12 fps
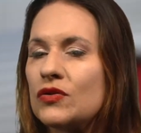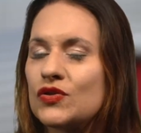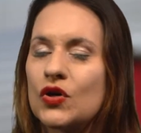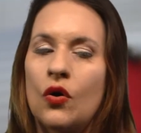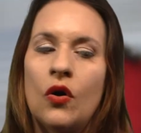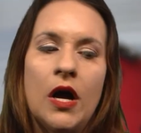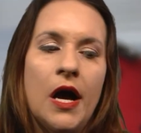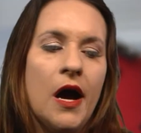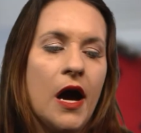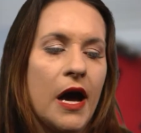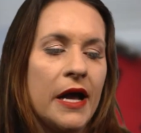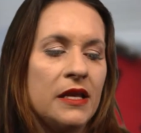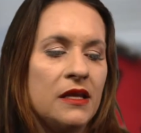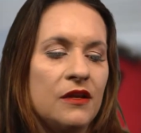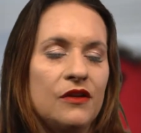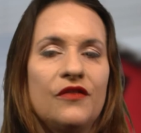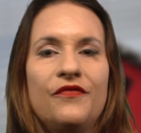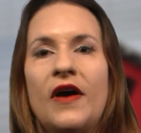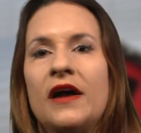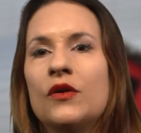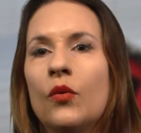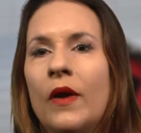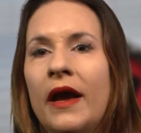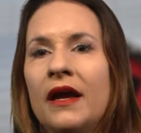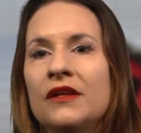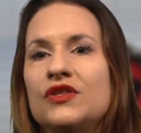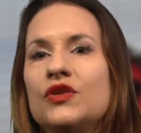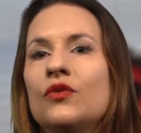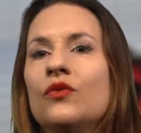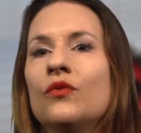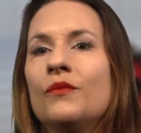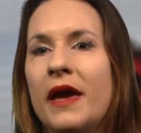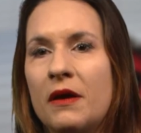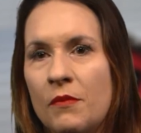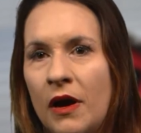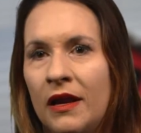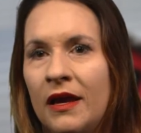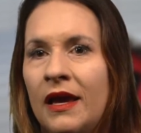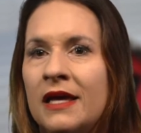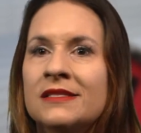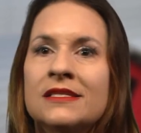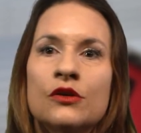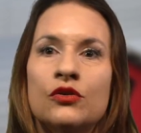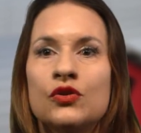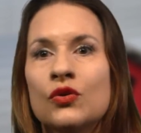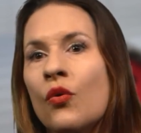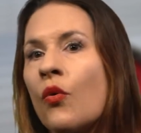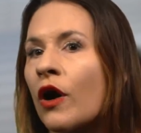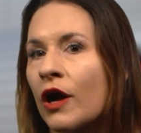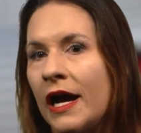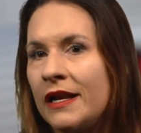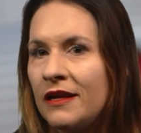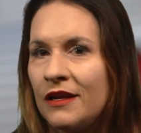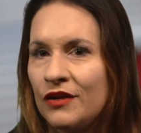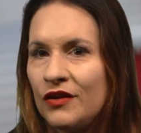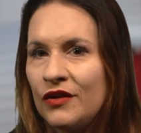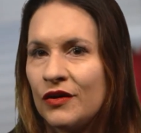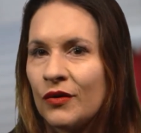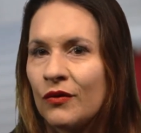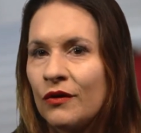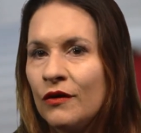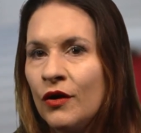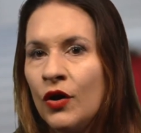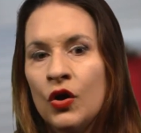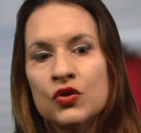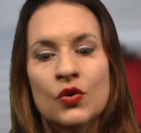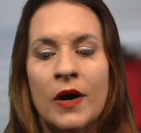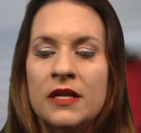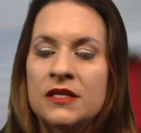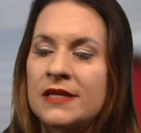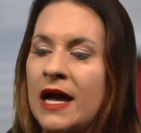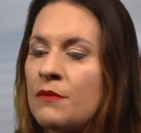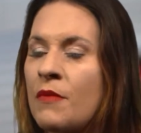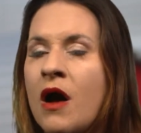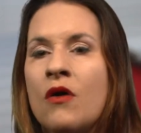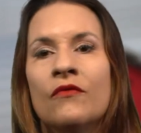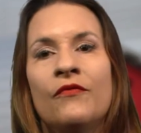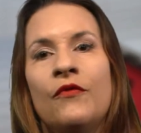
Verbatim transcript: So I needed to find a way to make money and still do the work I needed to do. So I designed my own